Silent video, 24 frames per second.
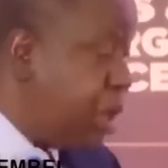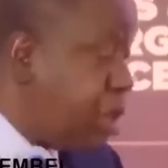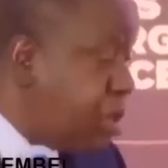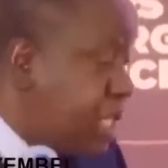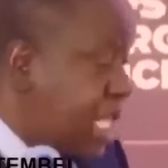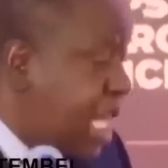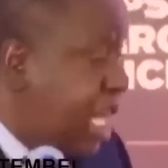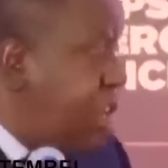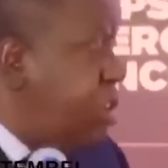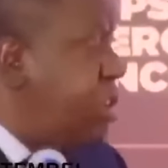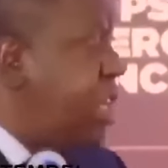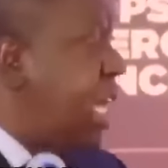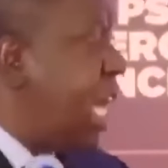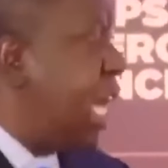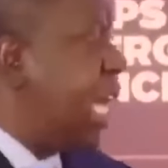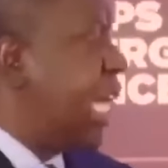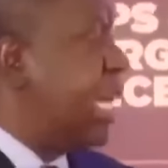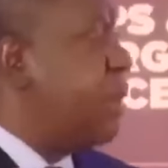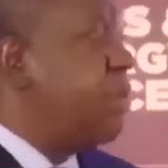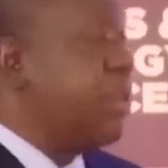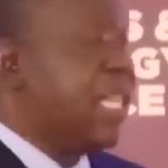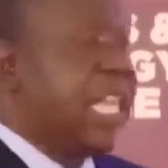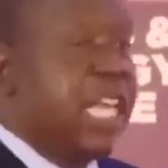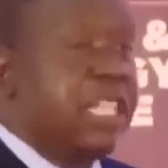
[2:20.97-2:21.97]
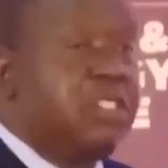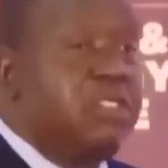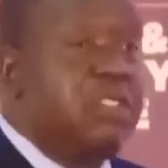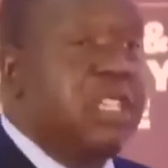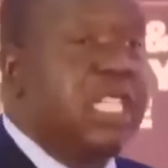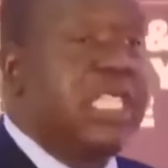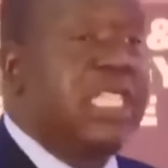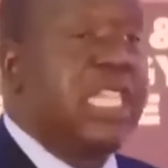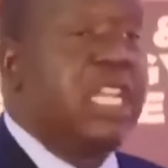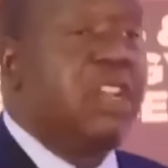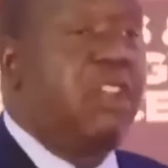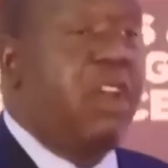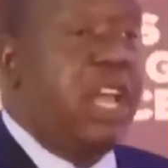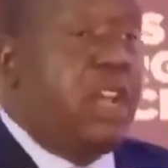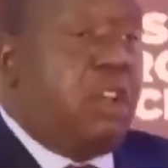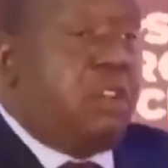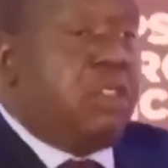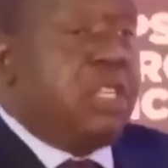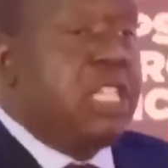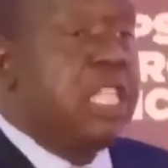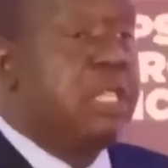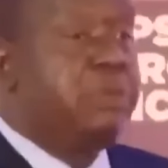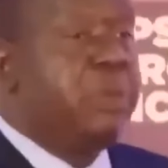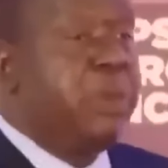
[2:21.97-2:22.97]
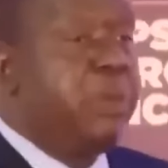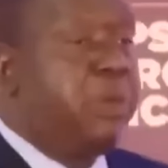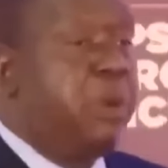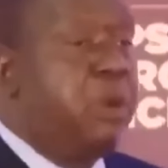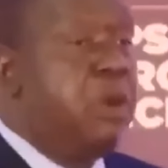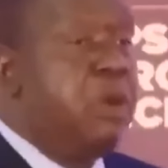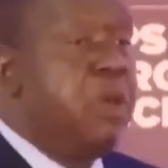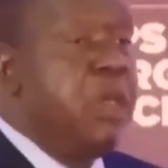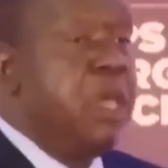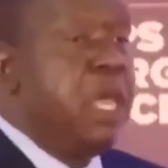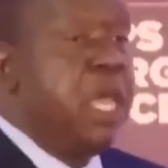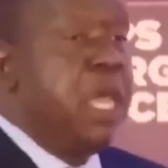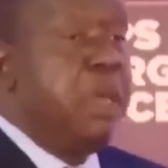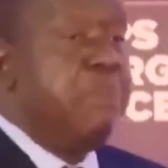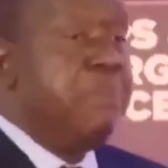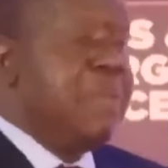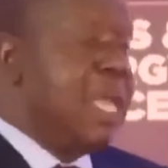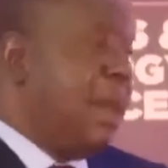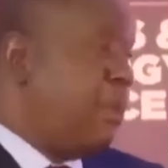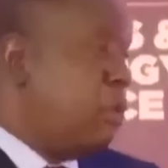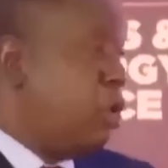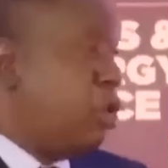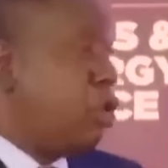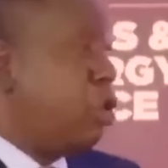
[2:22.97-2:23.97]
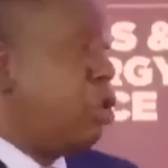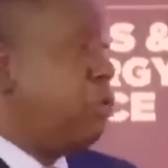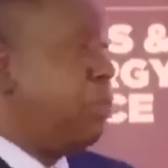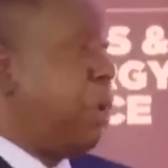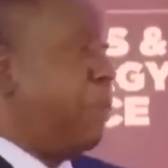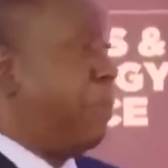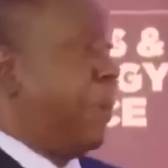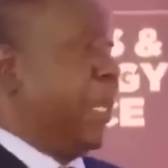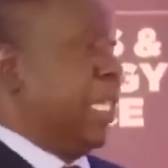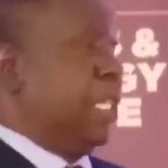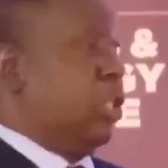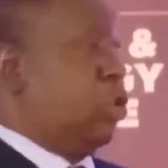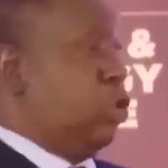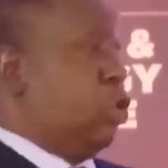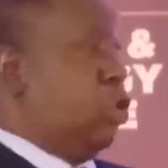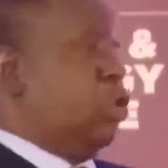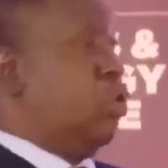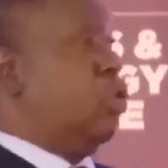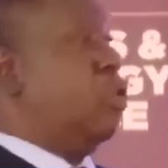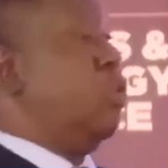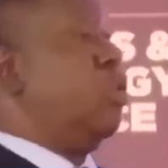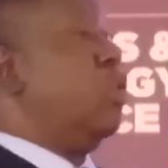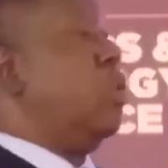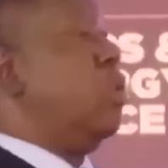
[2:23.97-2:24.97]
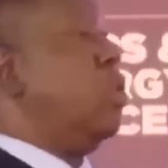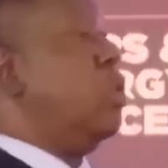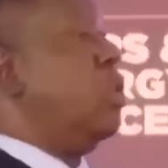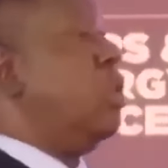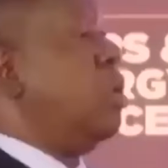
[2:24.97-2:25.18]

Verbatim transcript: because I don't agree with the Attorney General and all these people, me, I'm not going to be party to you.